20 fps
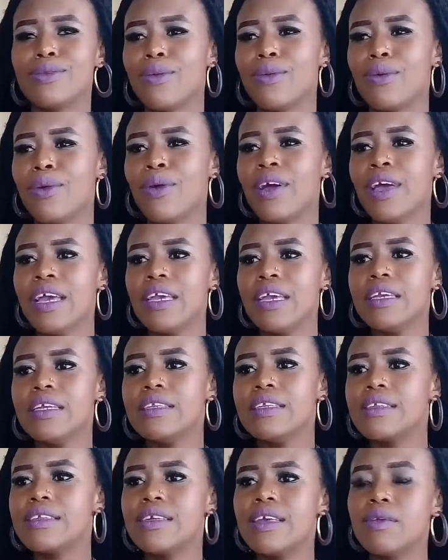So
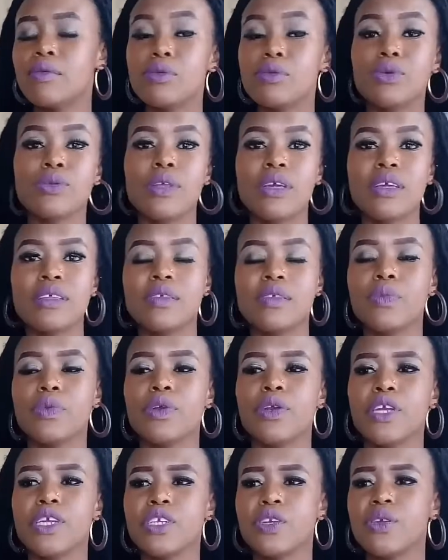it gives you the
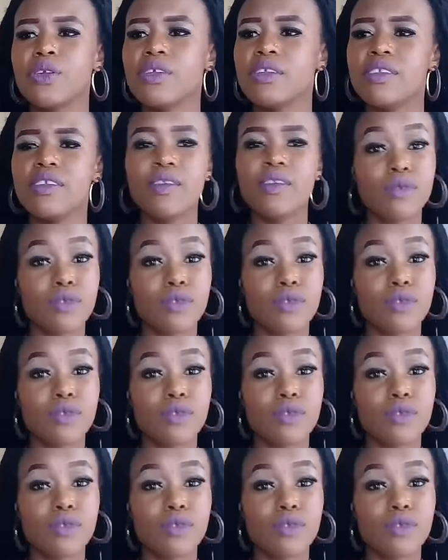inspiration,